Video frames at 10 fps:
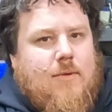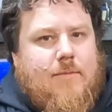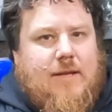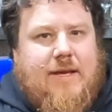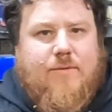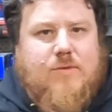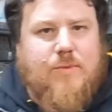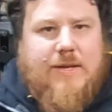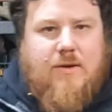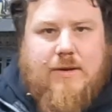I believe it was
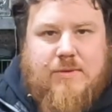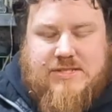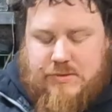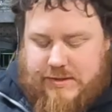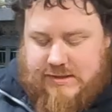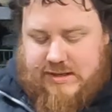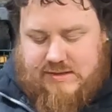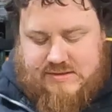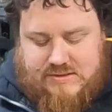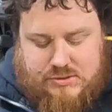when I was doing
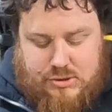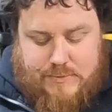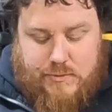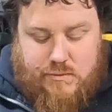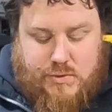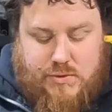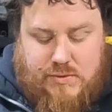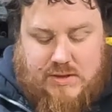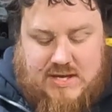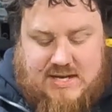the
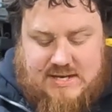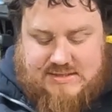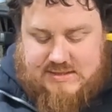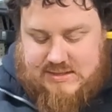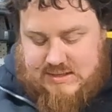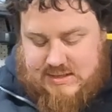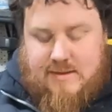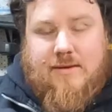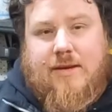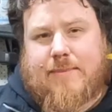Subaru last,
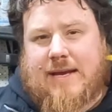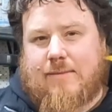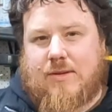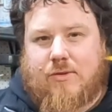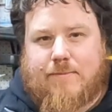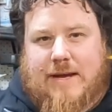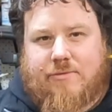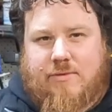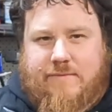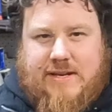being able to look
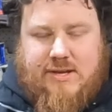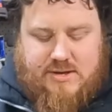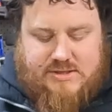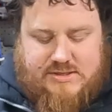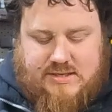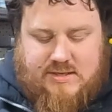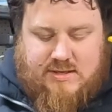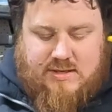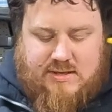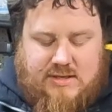back through the videos
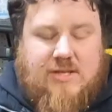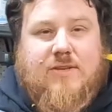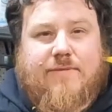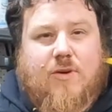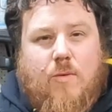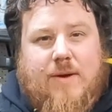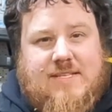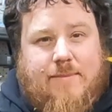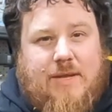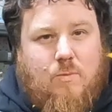because I forgot where
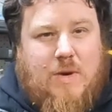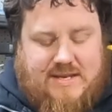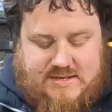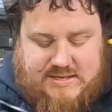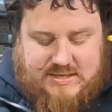something went,